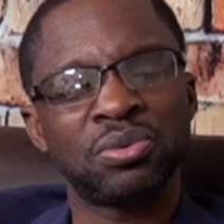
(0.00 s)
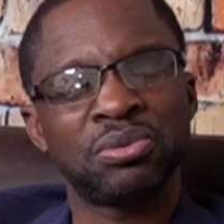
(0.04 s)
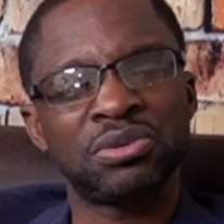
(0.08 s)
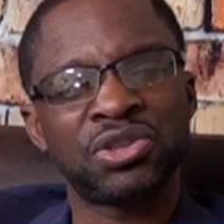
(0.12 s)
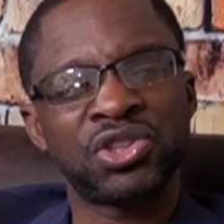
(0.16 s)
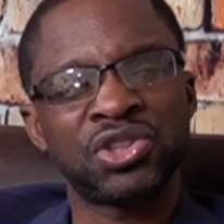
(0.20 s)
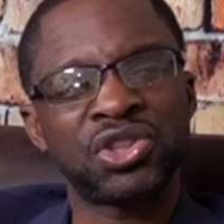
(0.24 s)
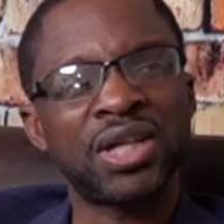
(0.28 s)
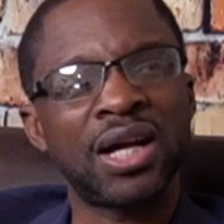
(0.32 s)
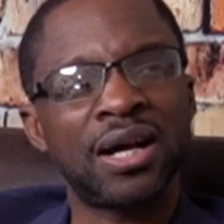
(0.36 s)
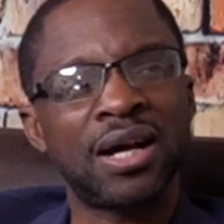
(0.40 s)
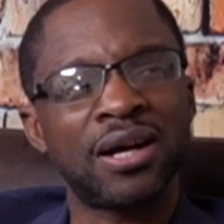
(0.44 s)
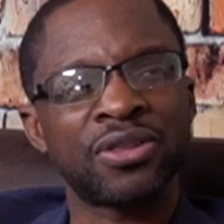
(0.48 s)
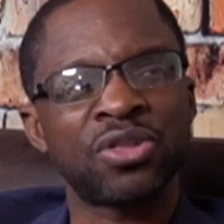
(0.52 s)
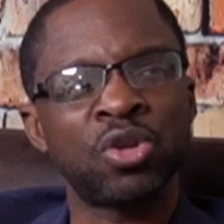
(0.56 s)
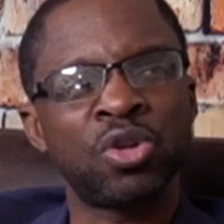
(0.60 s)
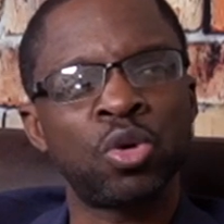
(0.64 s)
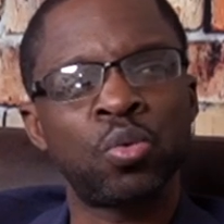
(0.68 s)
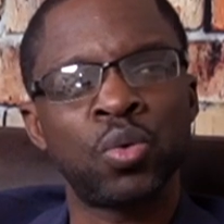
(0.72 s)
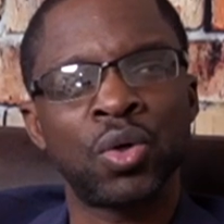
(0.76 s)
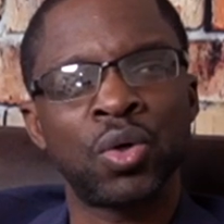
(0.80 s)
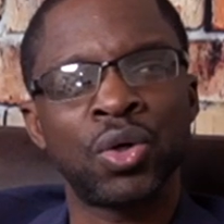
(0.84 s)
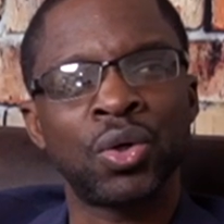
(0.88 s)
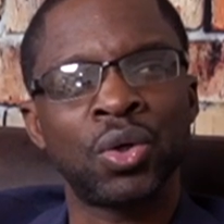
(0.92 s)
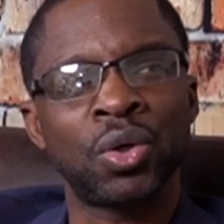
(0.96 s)
shock the
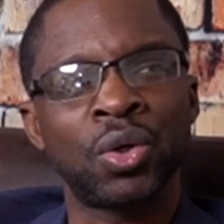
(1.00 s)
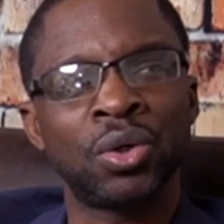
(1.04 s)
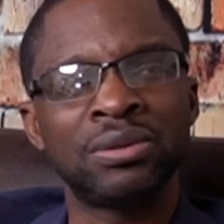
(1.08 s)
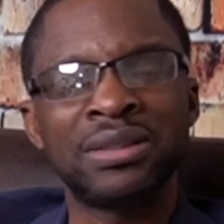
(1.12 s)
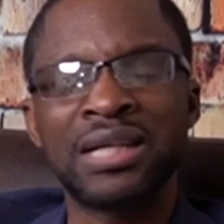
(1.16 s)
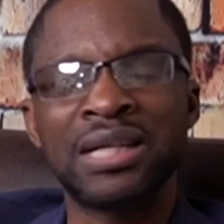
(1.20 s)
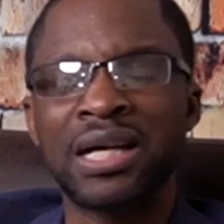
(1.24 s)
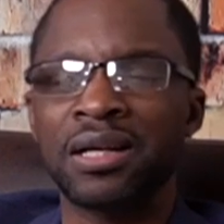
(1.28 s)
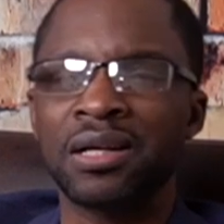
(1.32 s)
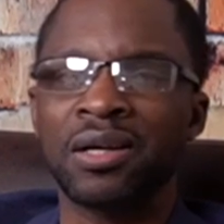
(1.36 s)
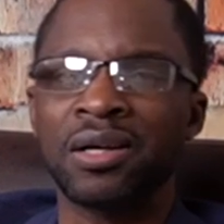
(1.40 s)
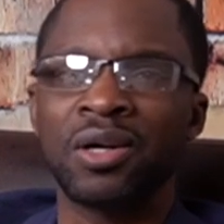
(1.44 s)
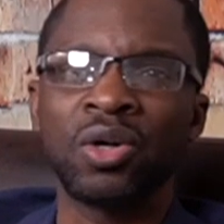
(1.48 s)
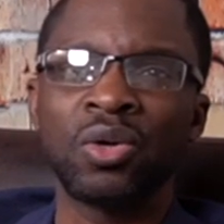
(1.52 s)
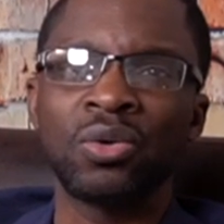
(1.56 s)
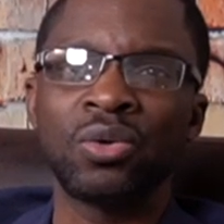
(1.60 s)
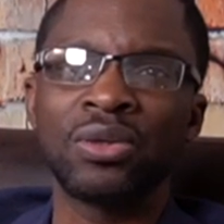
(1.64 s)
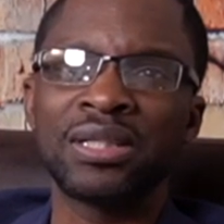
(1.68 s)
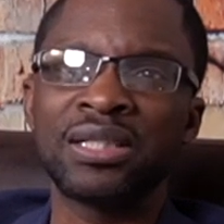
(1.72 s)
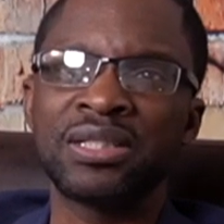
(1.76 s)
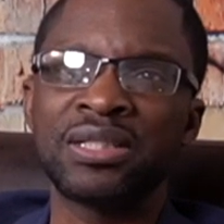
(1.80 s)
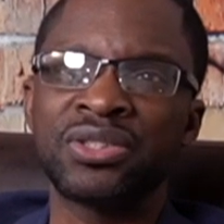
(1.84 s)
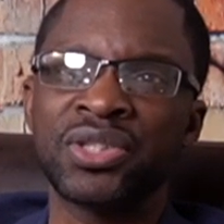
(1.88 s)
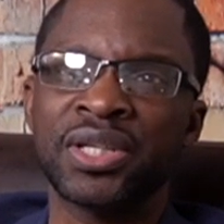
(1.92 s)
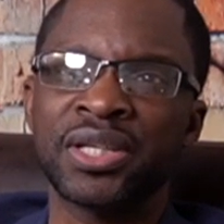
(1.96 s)
world, not only
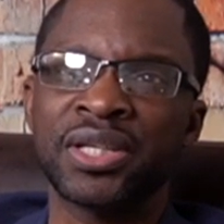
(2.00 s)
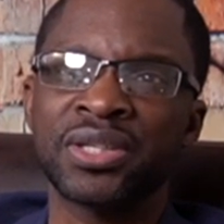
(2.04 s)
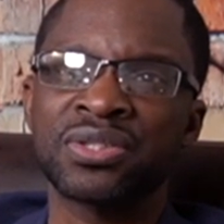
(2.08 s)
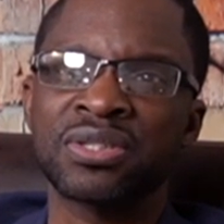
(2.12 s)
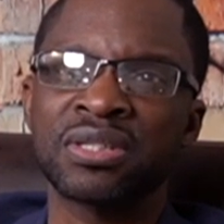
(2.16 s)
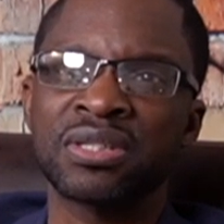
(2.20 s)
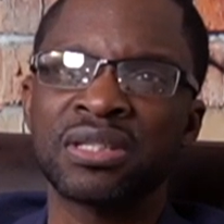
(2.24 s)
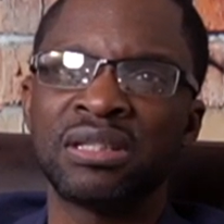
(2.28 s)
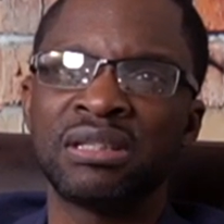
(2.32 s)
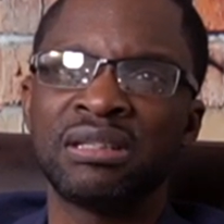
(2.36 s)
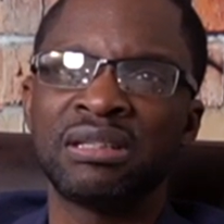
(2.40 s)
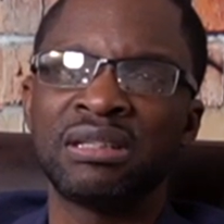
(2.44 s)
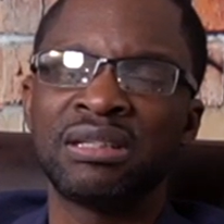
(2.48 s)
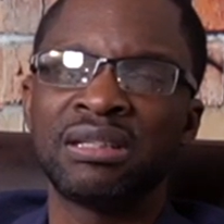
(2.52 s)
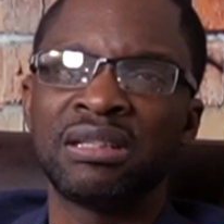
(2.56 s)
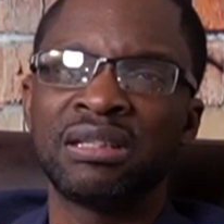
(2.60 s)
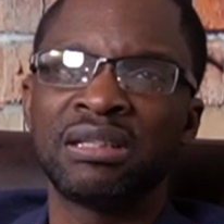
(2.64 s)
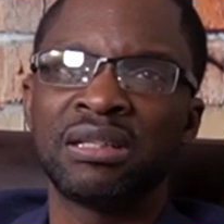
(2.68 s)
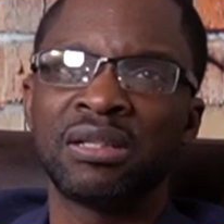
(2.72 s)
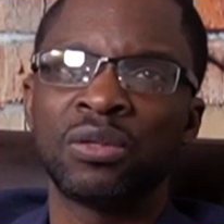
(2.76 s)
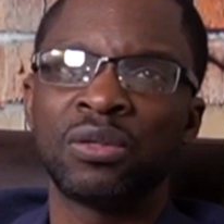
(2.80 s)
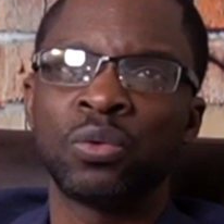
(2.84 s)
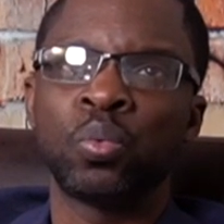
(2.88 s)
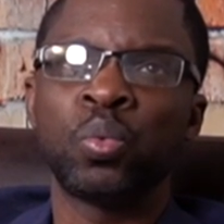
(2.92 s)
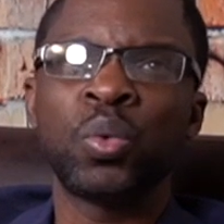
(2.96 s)
just
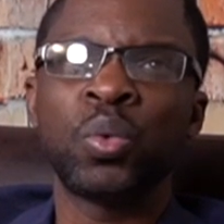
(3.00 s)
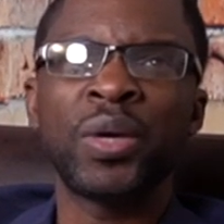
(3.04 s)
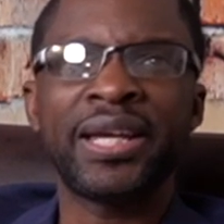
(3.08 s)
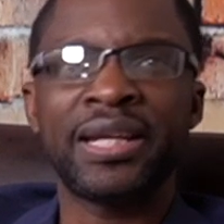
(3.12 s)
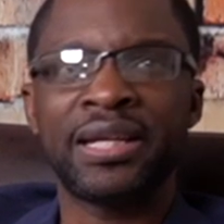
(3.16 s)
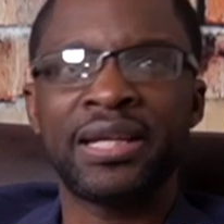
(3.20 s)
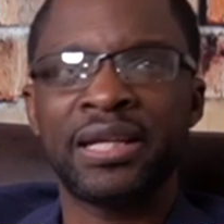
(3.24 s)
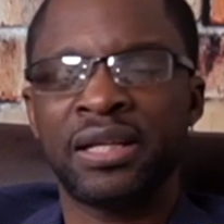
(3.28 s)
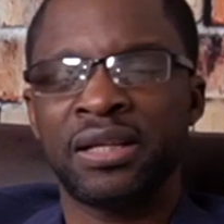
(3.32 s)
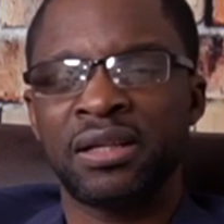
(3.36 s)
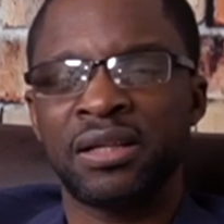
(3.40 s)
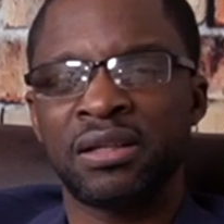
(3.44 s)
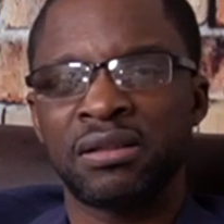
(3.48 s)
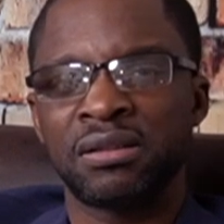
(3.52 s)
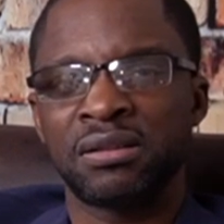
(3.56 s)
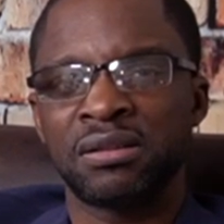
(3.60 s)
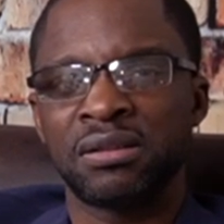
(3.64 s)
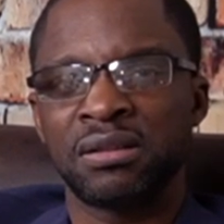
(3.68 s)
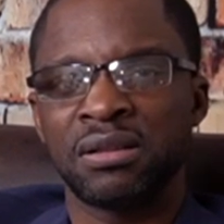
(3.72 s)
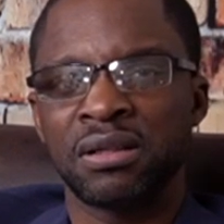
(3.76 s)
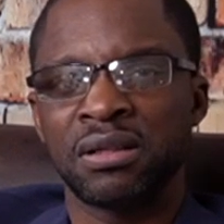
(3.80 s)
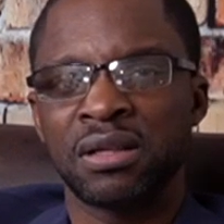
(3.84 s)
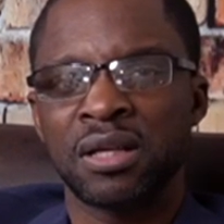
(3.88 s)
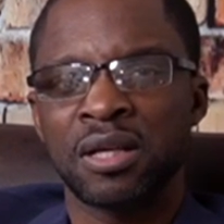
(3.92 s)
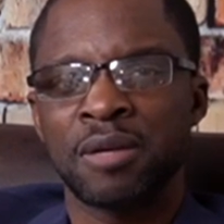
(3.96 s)
winning,
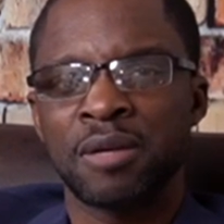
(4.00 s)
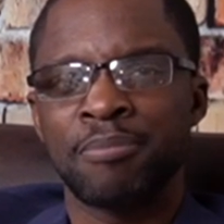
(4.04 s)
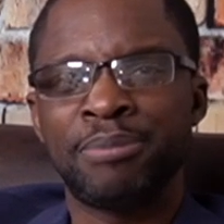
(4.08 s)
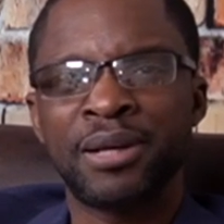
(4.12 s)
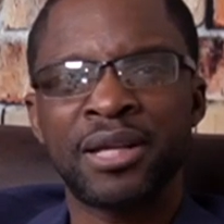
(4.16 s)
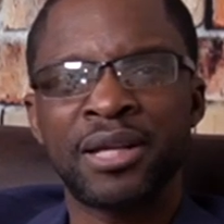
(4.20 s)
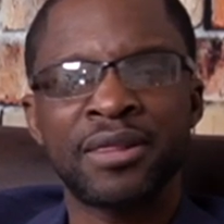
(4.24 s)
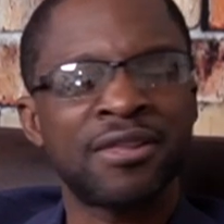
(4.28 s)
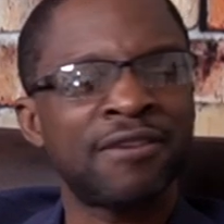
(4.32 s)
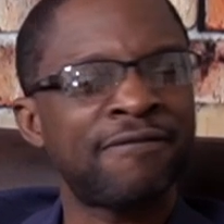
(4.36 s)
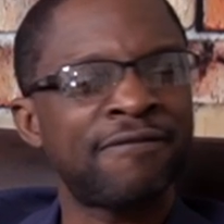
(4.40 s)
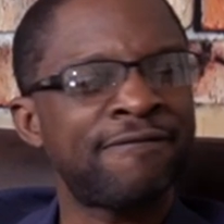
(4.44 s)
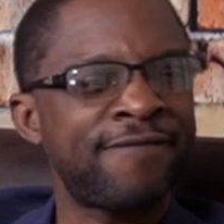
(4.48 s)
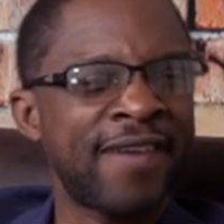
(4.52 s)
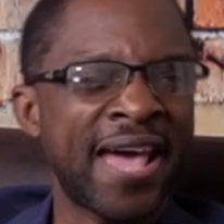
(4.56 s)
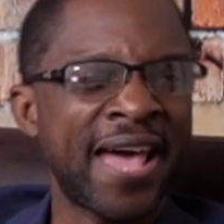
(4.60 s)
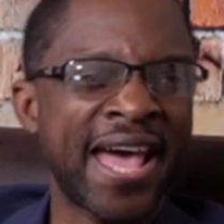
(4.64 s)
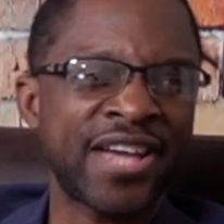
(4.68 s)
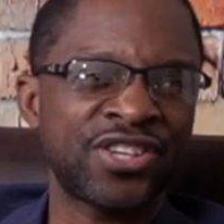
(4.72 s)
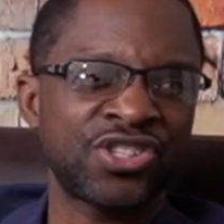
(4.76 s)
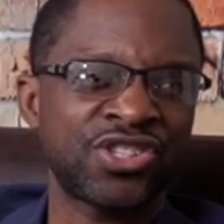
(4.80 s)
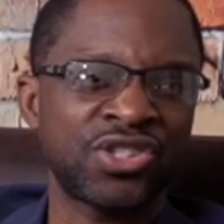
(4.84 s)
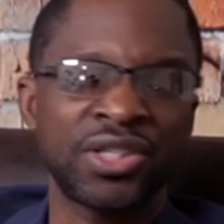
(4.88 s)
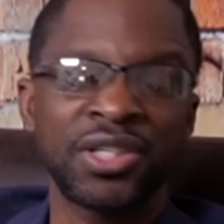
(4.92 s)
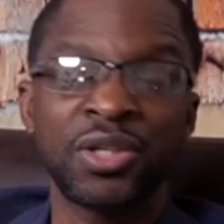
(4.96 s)
but the
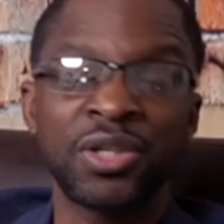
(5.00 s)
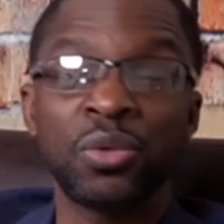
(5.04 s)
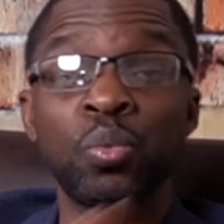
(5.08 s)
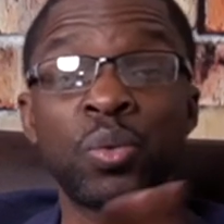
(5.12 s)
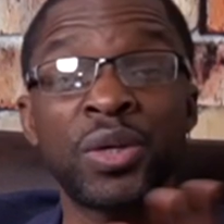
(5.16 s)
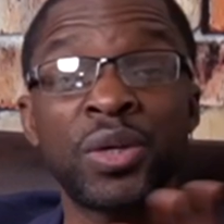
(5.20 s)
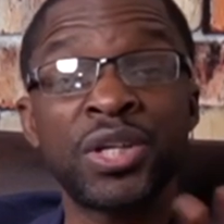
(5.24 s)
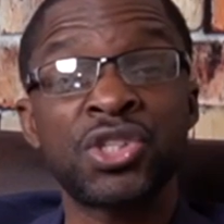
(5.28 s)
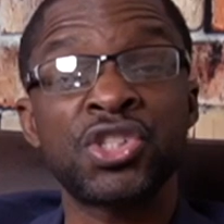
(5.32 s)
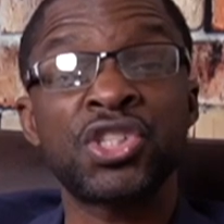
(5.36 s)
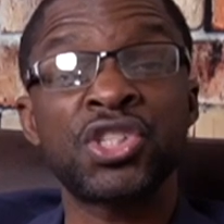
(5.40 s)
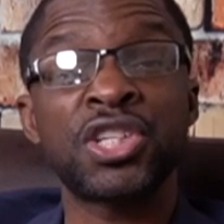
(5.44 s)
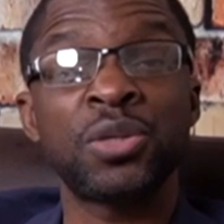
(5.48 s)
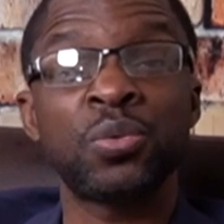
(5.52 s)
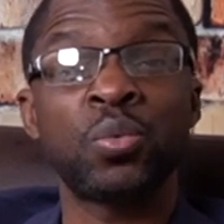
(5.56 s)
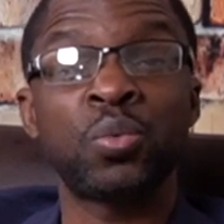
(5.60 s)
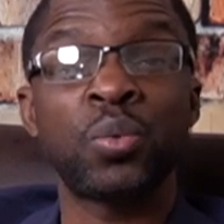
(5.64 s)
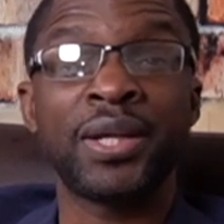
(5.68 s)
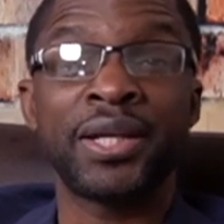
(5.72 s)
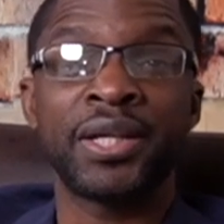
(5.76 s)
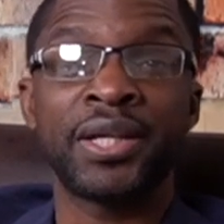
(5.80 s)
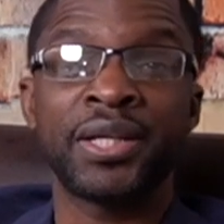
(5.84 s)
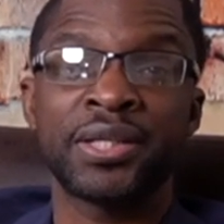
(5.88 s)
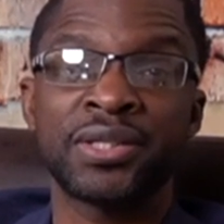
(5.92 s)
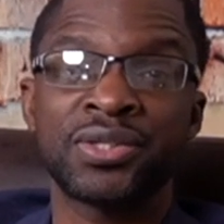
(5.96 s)
fashion in which she
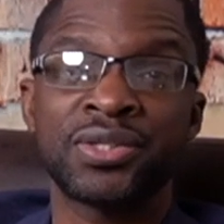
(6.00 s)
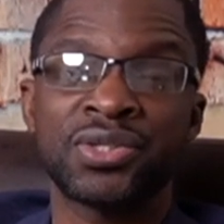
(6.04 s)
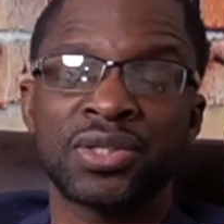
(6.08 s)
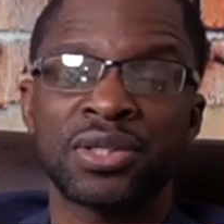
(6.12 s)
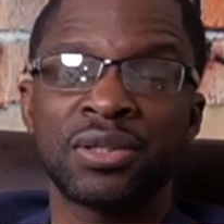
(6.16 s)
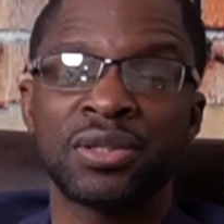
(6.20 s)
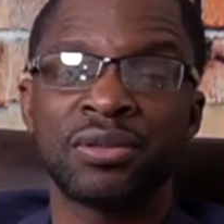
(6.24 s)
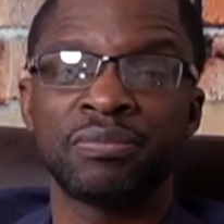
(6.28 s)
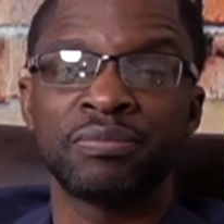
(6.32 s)
wins,